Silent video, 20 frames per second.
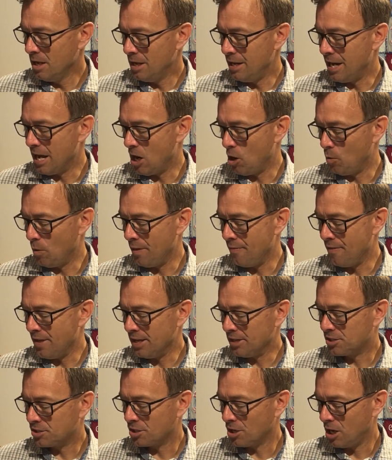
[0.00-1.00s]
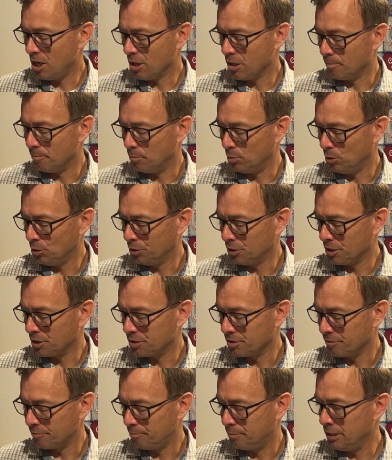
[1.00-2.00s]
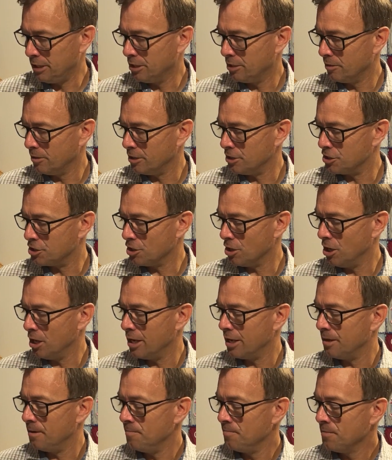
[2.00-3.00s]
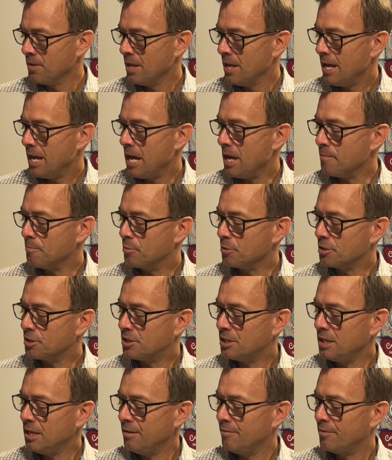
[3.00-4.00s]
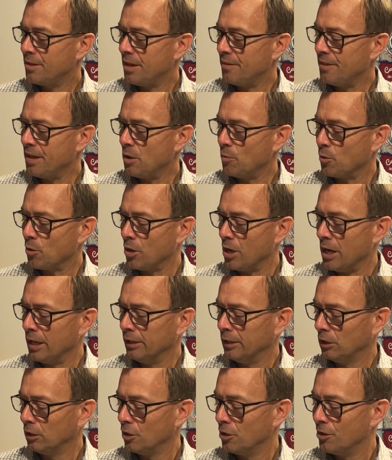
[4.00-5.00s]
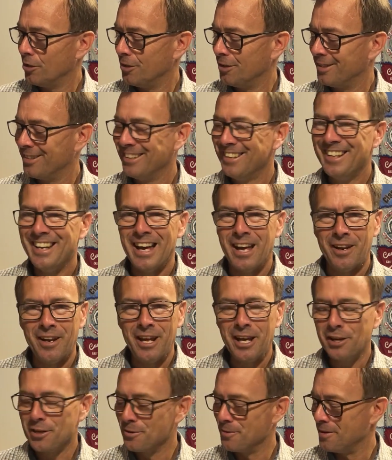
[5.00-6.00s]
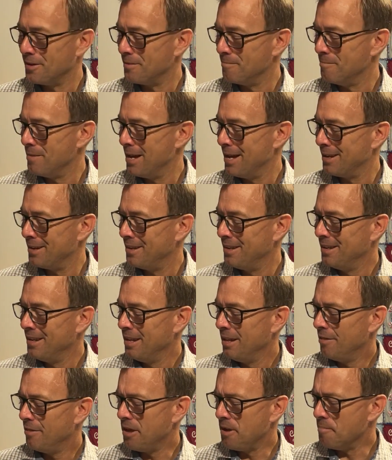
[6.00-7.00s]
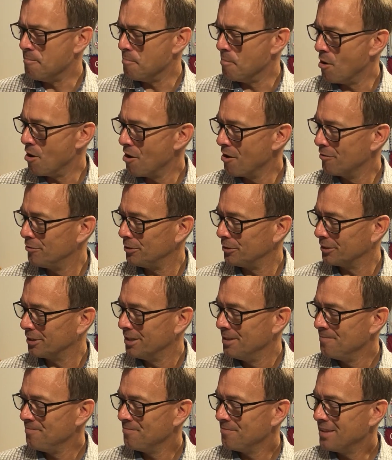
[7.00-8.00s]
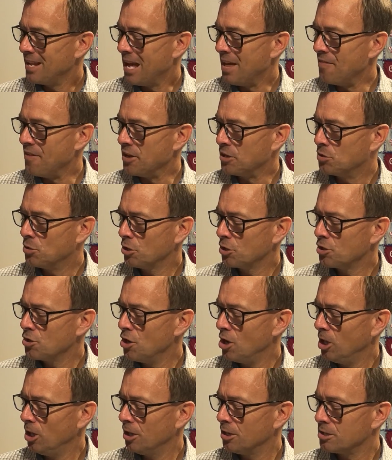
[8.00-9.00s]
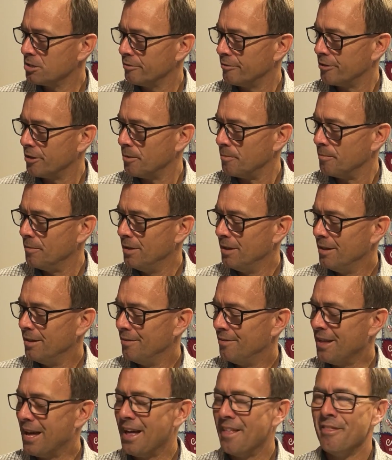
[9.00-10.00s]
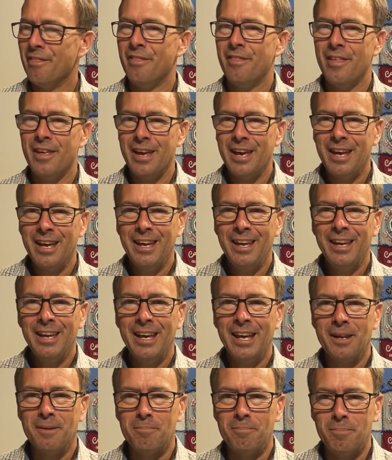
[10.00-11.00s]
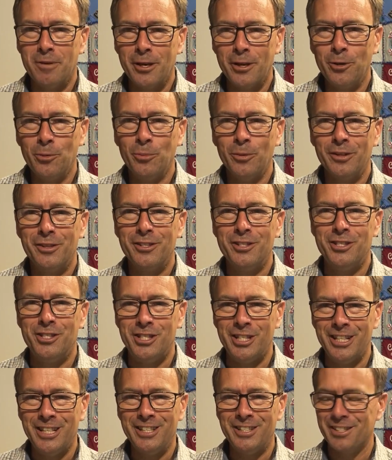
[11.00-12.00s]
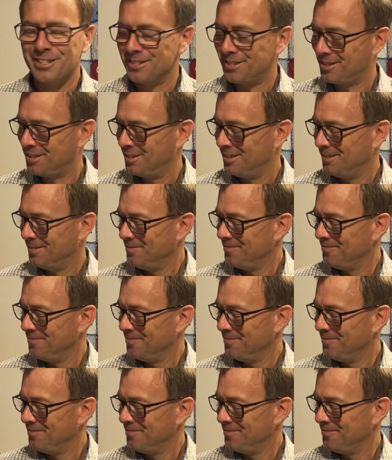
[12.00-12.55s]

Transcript: Now, when they saw the boldness of Peter and John, and perceived that they were unlearned and ignorant men, they marveled, and they took knowledge of them that they had been with Jesus.